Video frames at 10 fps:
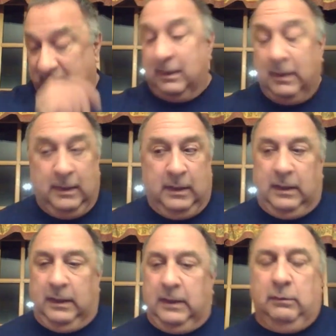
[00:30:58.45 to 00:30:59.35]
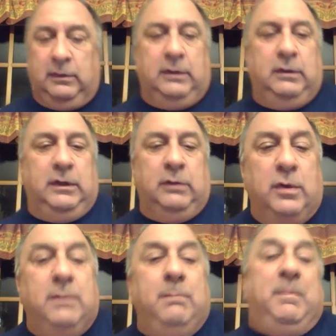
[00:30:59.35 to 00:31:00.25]
And, you
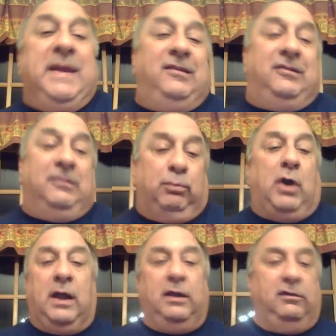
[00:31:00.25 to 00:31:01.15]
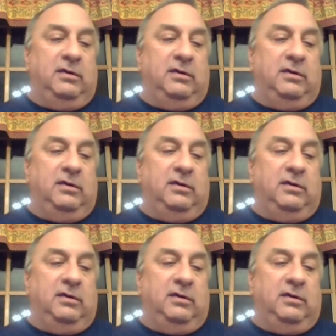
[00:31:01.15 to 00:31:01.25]
wouldn't be surprised that